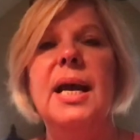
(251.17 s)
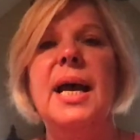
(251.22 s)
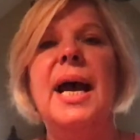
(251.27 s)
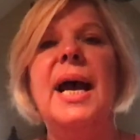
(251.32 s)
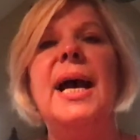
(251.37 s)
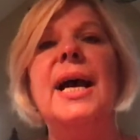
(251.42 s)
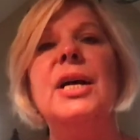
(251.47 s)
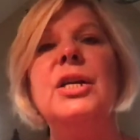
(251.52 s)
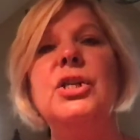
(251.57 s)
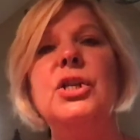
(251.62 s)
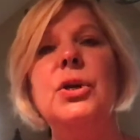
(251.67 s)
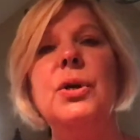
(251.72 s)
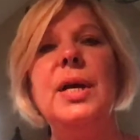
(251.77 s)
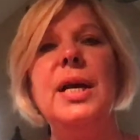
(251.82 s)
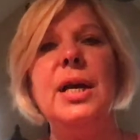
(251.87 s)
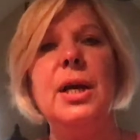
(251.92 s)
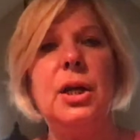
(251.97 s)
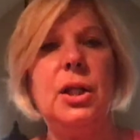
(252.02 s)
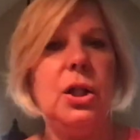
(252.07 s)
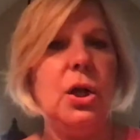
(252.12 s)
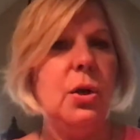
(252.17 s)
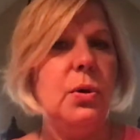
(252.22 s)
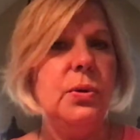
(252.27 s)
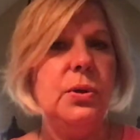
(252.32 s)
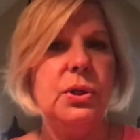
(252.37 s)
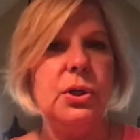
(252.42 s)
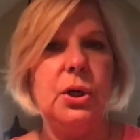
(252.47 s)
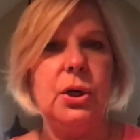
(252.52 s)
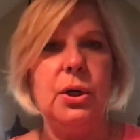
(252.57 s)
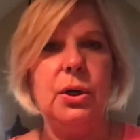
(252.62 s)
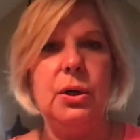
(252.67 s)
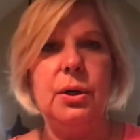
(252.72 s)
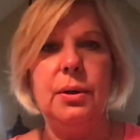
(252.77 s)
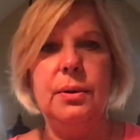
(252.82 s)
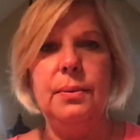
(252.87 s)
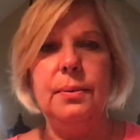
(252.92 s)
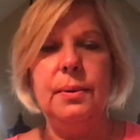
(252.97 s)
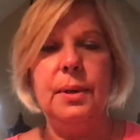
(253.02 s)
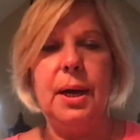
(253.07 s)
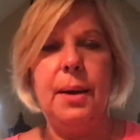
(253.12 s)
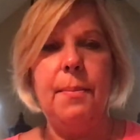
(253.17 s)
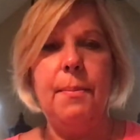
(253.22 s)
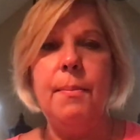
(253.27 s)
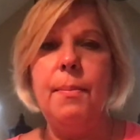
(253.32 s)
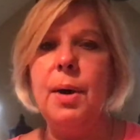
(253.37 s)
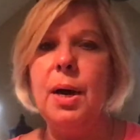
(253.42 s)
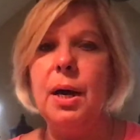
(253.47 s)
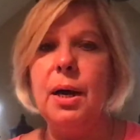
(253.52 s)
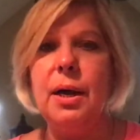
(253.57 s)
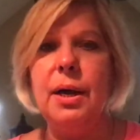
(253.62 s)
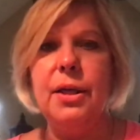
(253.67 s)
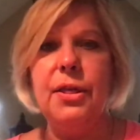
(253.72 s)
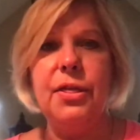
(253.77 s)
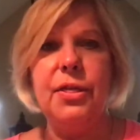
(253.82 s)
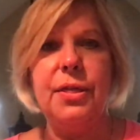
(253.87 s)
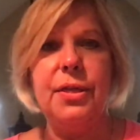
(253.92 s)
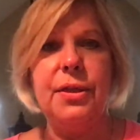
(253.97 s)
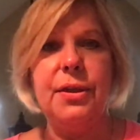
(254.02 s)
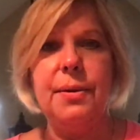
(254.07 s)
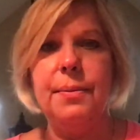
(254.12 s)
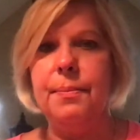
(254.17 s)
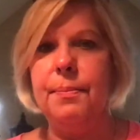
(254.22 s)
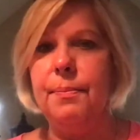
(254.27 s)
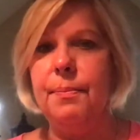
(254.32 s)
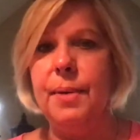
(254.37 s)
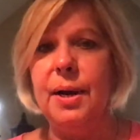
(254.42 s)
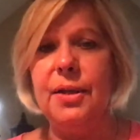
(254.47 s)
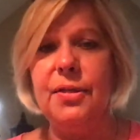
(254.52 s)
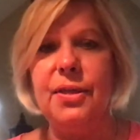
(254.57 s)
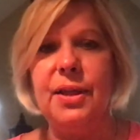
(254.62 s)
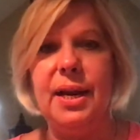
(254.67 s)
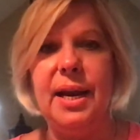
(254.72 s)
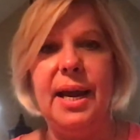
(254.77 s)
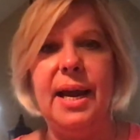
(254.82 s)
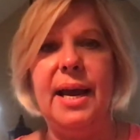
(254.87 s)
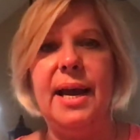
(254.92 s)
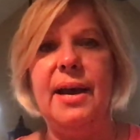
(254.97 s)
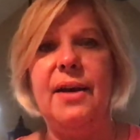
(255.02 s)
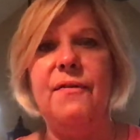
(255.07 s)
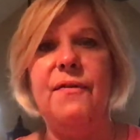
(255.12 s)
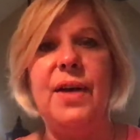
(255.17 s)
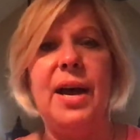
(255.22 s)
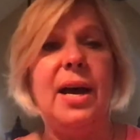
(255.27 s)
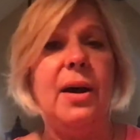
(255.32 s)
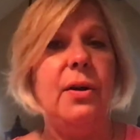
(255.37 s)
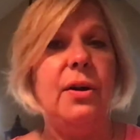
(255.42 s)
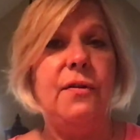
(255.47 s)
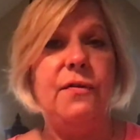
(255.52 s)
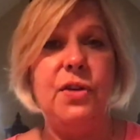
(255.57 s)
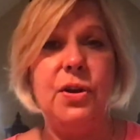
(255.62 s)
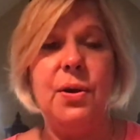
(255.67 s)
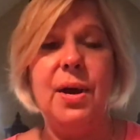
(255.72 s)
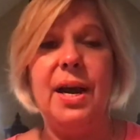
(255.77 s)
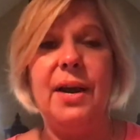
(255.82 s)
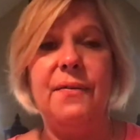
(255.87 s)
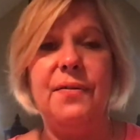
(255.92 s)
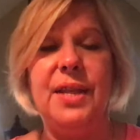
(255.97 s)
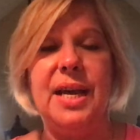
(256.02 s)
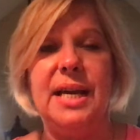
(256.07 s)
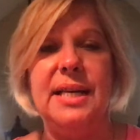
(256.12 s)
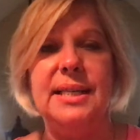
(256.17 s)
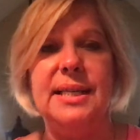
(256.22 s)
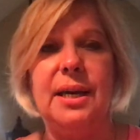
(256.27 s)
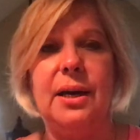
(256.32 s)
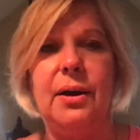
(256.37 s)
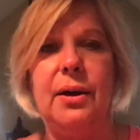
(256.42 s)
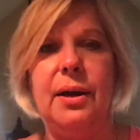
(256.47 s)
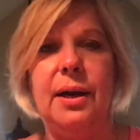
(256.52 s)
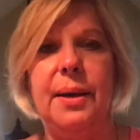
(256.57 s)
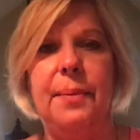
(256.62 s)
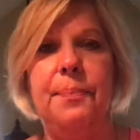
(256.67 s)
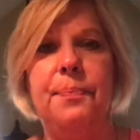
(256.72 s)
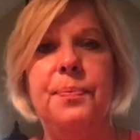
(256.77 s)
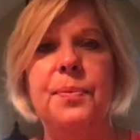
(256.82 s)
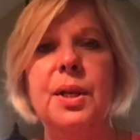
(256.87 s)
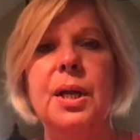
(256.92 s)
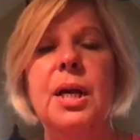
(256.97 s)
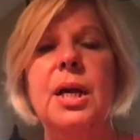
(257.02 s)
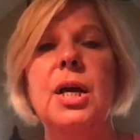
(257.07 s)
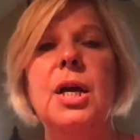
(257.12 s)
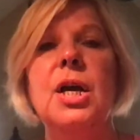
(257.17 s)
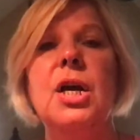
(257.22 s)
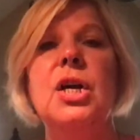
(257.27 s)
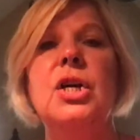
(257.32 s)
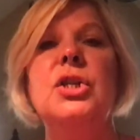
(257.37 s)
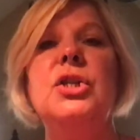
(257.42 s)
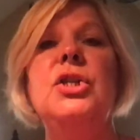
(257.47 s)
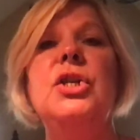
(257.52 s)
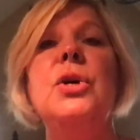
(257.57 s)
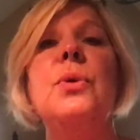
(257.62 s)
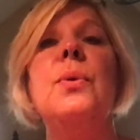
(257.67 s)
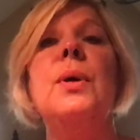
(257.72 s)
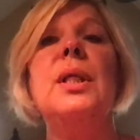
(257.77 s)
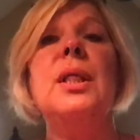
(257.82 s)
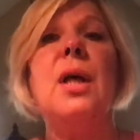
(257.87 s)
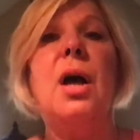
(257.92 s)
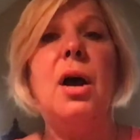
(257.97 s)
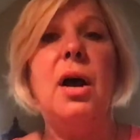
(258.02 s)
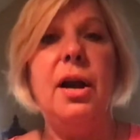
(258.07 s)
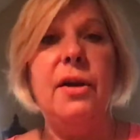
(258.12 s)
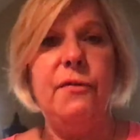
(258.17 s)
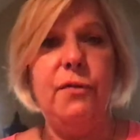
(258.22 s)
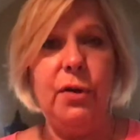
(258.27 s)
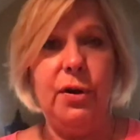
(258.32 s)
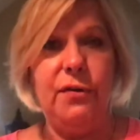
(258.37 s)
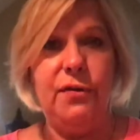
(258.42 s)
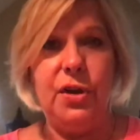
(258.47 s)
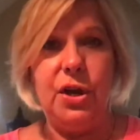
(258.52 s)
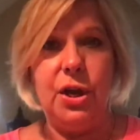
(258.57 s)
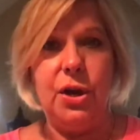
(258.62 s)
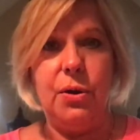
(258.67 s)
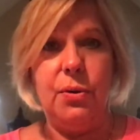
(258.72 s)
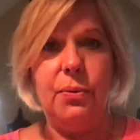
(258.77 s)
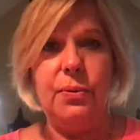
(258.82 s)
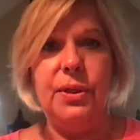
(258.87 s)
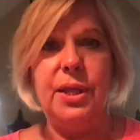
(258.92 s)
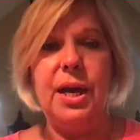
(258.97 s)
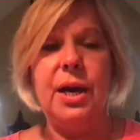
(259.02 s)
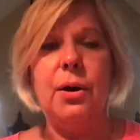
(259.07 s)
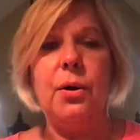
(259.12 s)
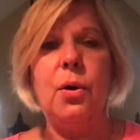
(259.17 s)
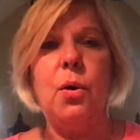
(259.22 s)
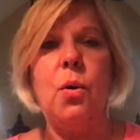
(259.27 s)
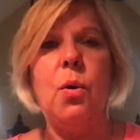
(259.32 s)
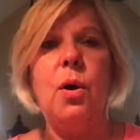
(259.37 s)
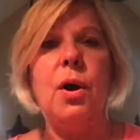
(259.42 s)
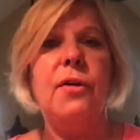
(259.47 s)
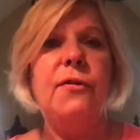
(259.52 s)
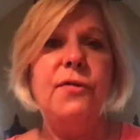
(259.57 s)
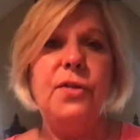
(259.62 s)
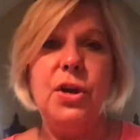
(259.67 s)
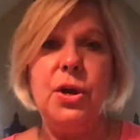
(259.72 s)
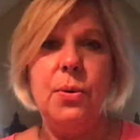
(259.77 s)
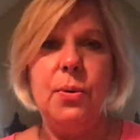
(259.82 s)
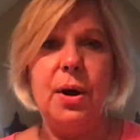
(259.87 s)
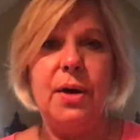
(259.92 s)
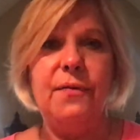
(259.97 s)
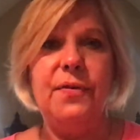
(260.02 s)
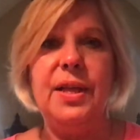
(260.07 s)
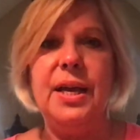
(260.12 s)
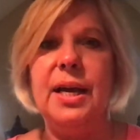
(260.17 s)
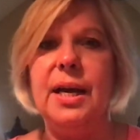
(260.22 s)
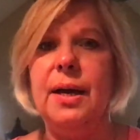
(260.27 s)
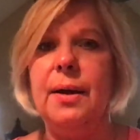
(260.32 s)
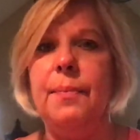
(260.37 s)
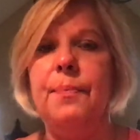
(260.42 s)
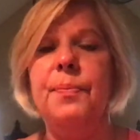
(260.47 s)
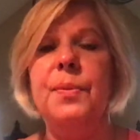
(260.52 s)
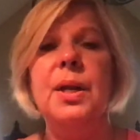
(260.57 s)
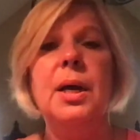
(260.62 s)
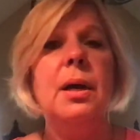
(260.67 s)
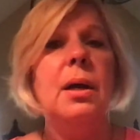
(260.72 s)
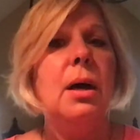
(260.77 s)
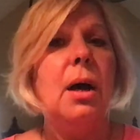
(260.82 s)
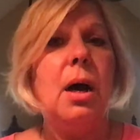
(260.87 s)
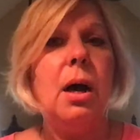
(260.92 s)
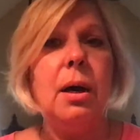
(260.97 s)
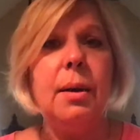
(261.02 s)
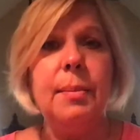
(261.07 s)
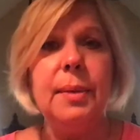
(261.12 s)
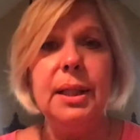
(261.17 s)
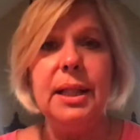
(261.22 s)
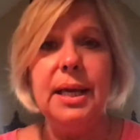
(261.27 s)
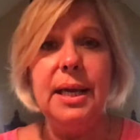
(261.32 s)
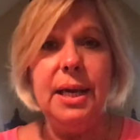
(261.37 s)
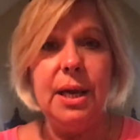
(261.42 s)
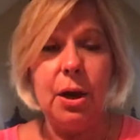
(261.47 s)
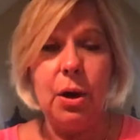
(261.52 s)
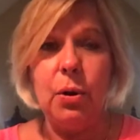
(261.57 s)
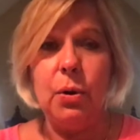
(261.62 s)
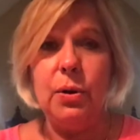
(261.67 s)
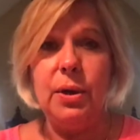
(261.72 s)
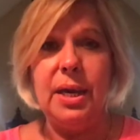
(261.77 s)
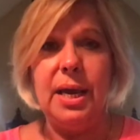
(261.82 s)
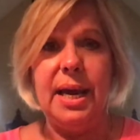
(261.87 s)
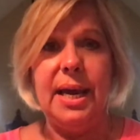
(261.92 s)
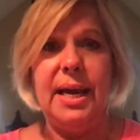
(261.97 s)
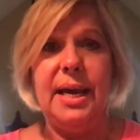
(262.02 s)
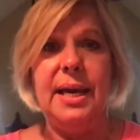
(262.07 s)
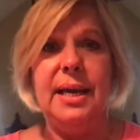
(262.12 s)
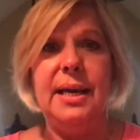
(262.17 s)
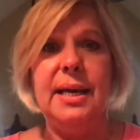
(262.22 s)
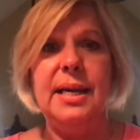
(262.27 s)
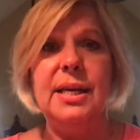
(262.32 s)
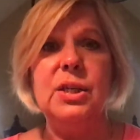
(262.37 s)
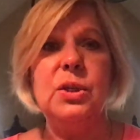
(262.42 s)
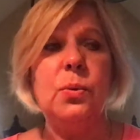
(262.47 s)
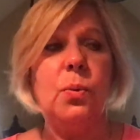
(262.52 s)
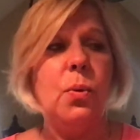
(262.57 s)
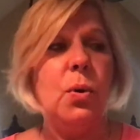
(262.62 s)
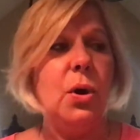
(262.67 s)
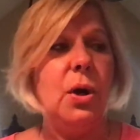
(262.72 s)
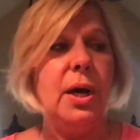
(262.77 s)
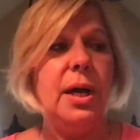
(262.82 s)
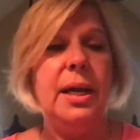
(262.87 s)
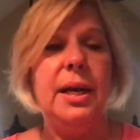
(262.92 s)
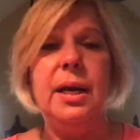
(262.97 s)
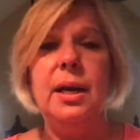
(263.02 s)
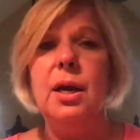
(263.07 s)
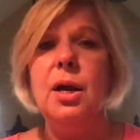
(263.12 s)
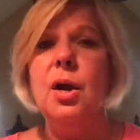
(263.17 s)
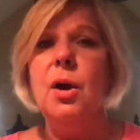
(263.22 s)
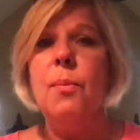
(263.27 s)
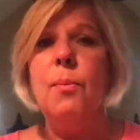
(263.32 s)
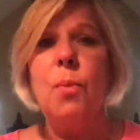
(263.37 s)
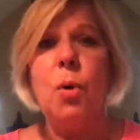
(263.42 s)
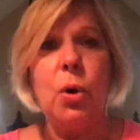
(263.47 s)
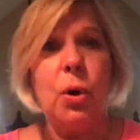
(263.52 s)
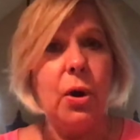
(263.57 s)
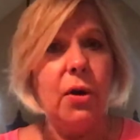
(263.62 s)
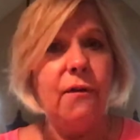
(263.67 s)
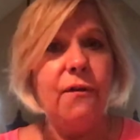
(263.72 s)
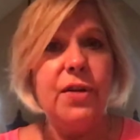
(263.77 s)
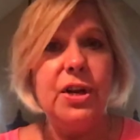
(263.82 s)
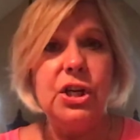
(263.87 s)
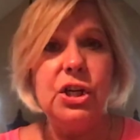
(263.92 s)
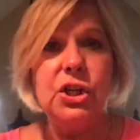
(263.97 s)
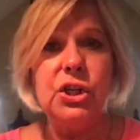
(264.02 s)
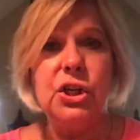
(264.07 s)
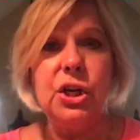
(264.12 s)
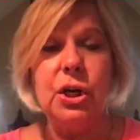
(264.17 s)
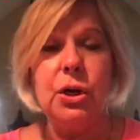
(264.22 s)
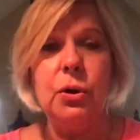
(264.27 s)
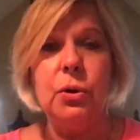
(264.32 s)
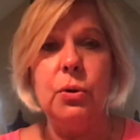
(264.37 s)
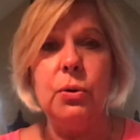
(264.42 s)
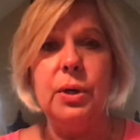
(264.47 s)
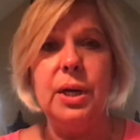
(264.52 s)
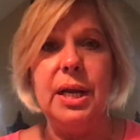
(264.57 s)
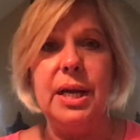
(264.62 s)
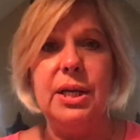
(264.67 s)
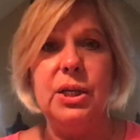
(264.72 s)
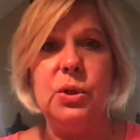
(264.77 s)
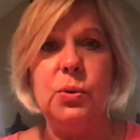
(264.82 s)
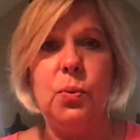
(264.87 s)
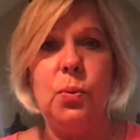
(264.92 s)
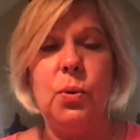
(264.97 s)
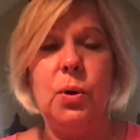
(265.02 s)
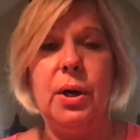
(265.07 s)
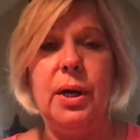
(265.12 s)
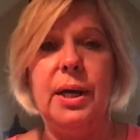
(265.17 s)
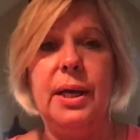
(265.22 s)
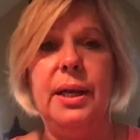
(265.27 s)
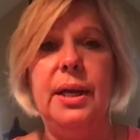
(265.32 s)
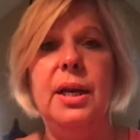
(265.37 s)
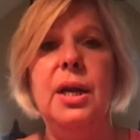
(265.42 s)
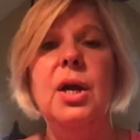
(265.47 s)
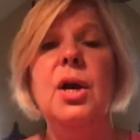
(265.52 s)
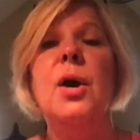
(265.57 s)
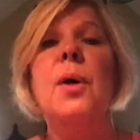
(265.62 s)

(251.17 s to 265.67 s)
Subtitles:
As you get closer, a month and a half out, if you have that time, do a live review. There are a few of them. Amelie Oye is one. Margaret Fitzgerald is one.